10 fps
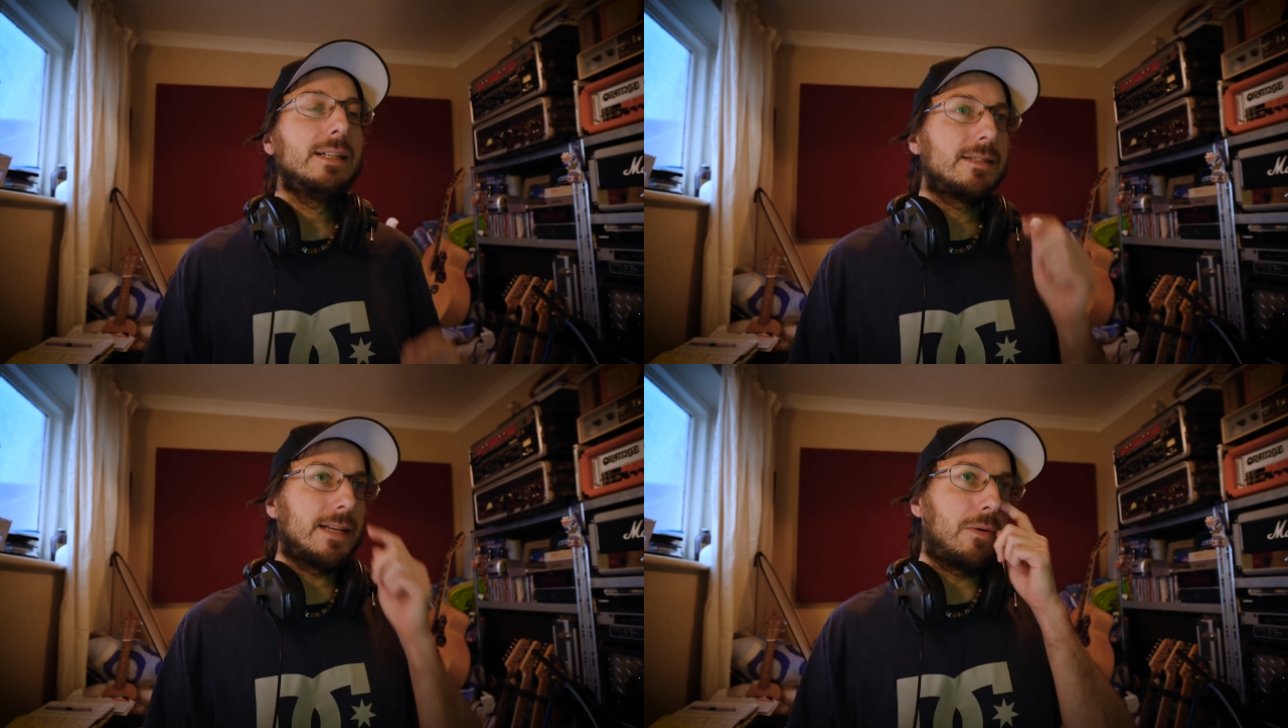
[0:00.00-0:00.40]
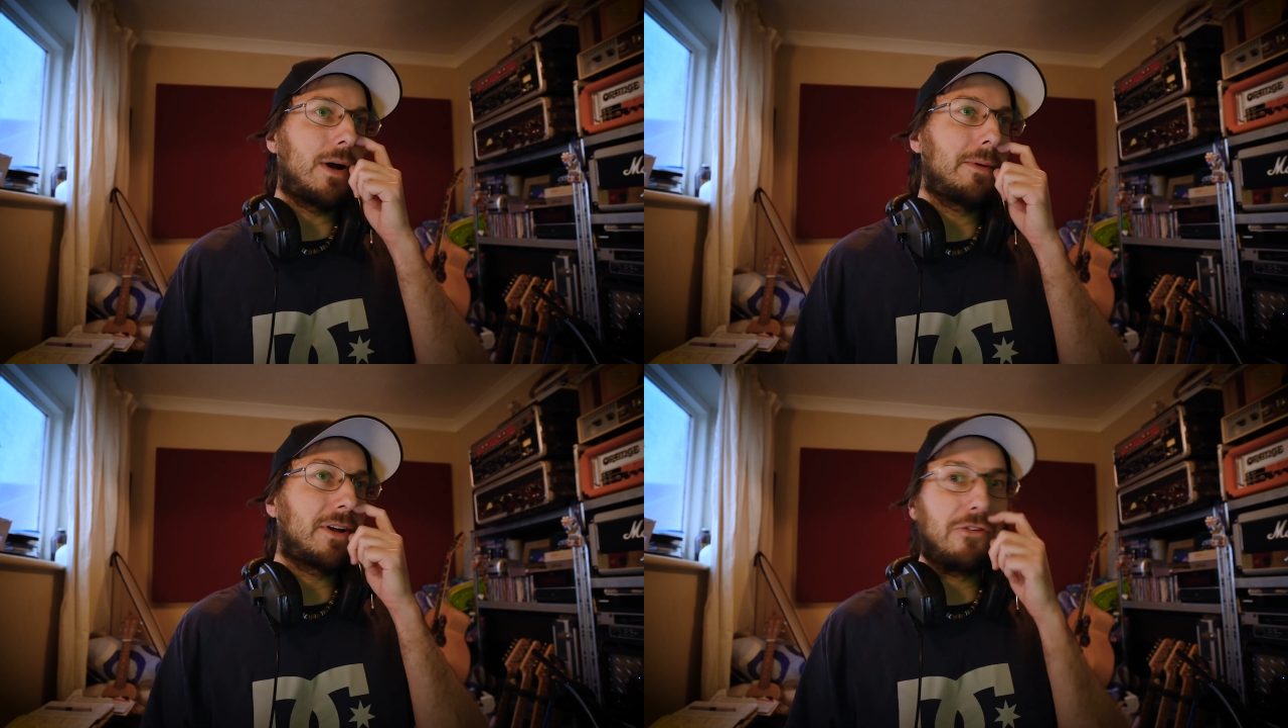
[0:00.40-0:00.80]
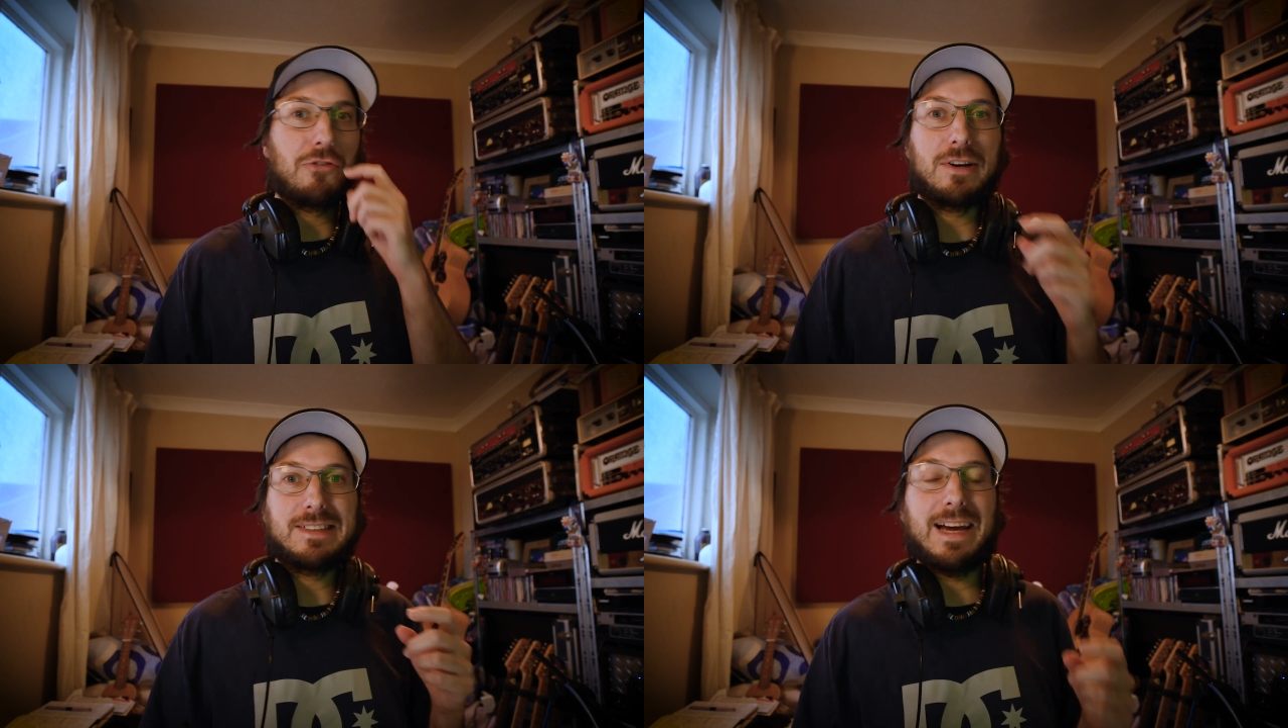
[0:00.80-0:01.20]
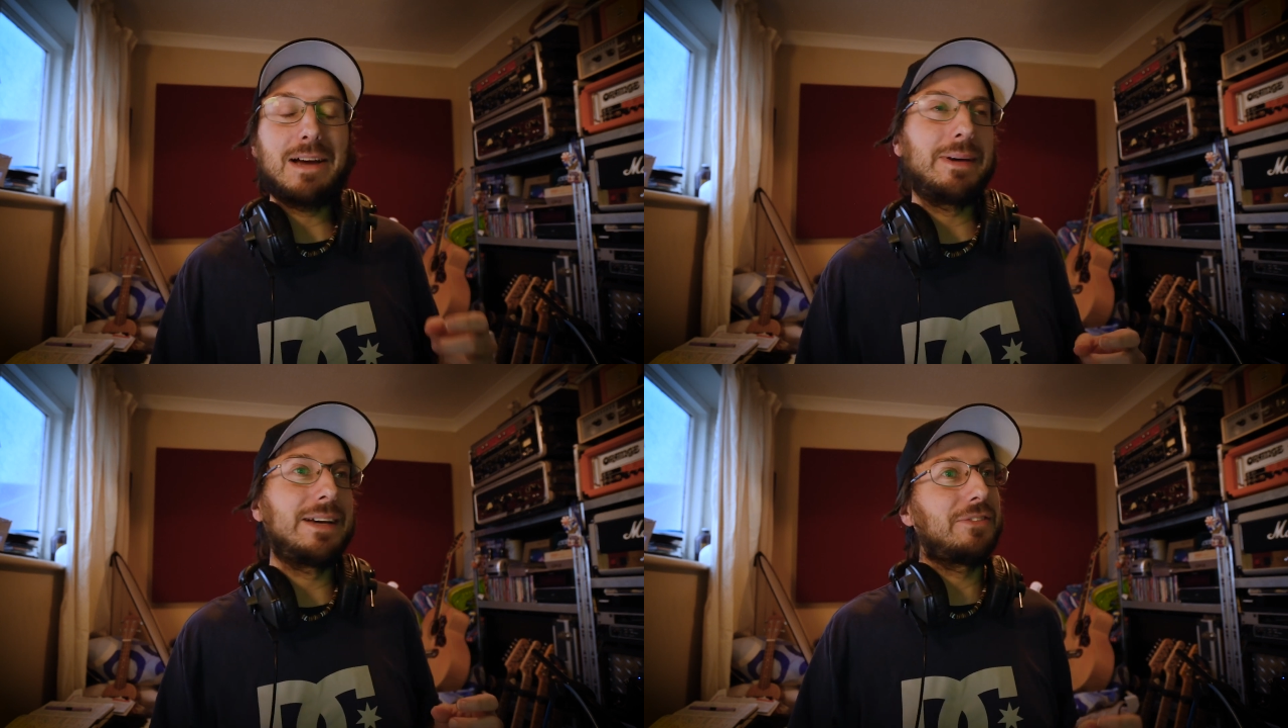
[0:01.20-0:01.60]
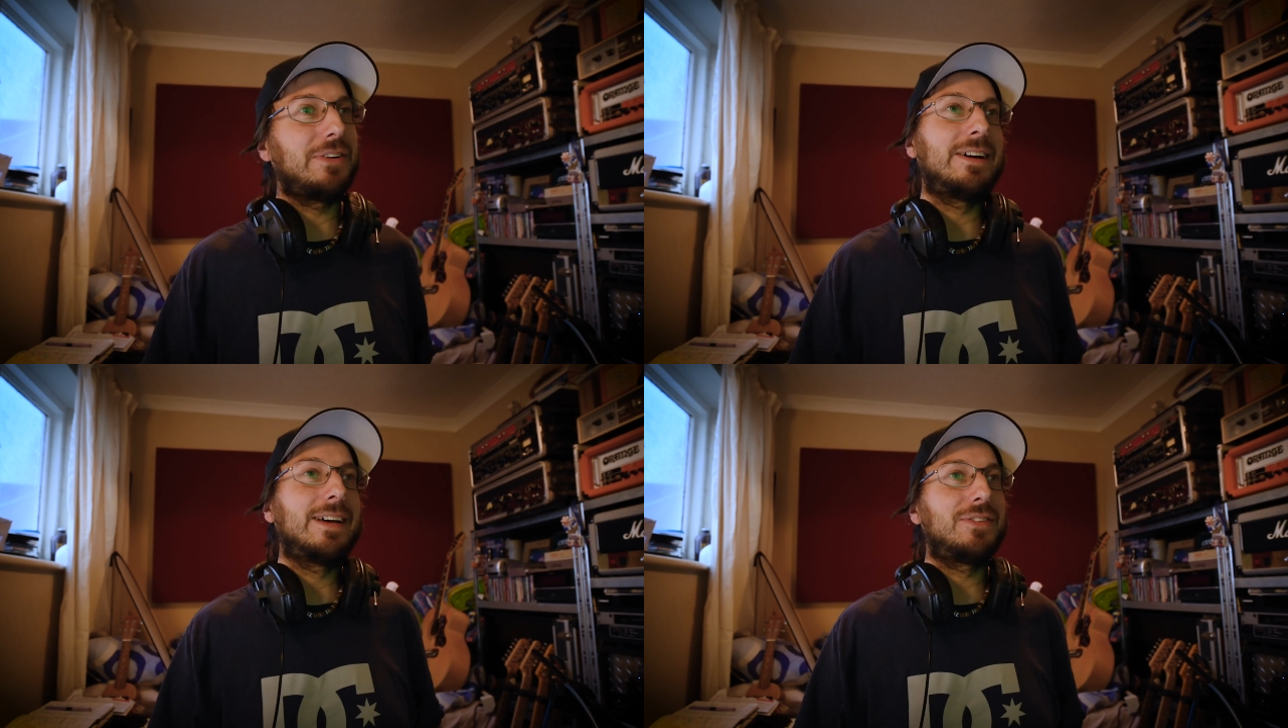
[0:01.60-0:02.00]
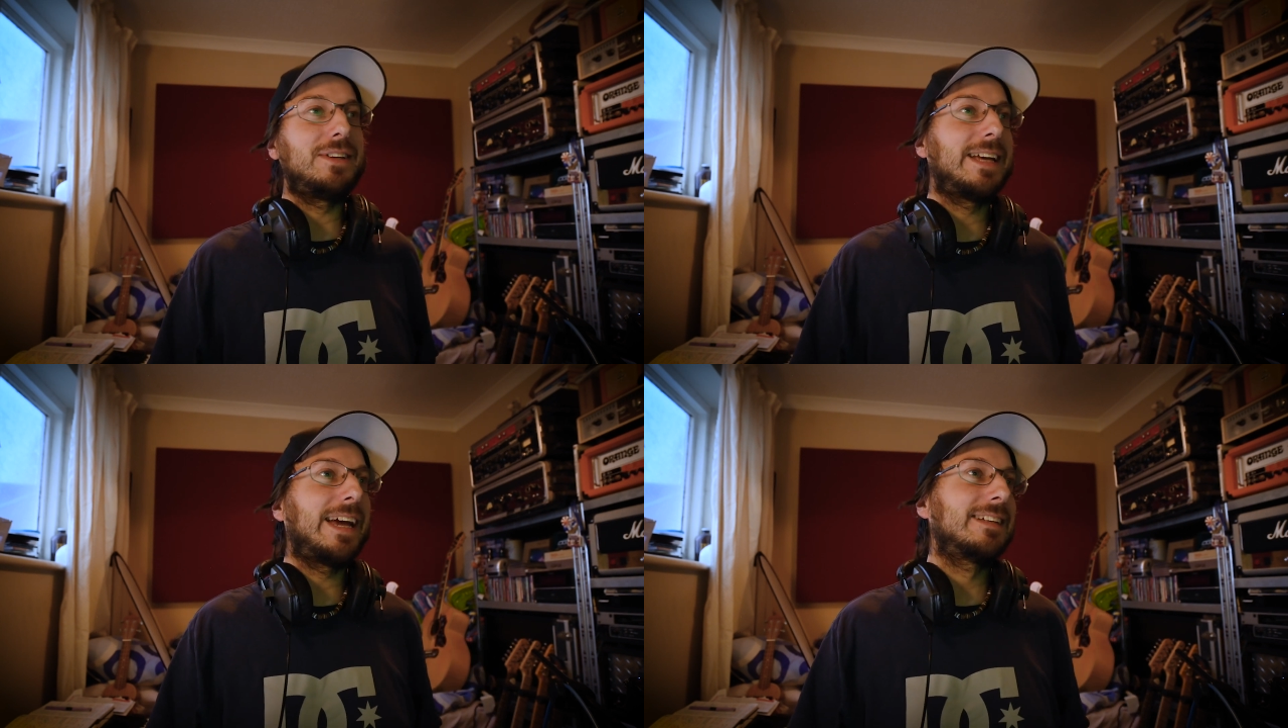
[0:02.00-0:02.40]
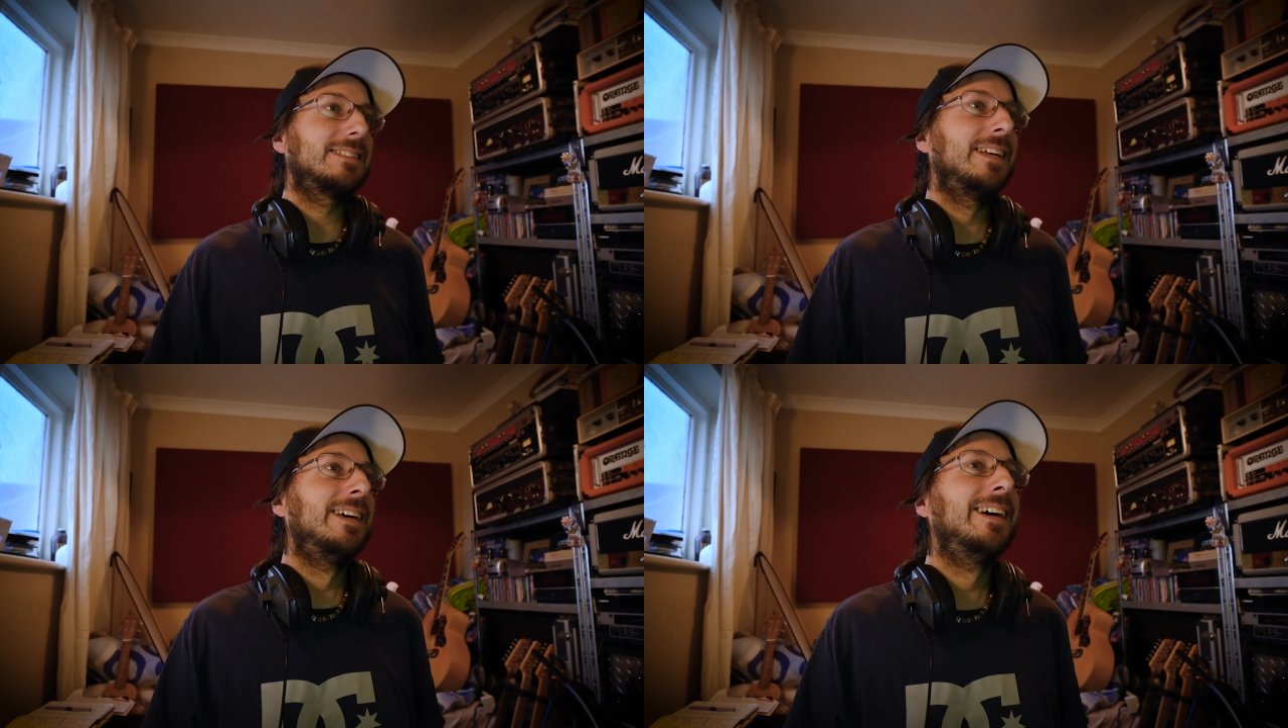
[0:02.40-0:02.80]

So I kind of rocked out a bit for a few takes.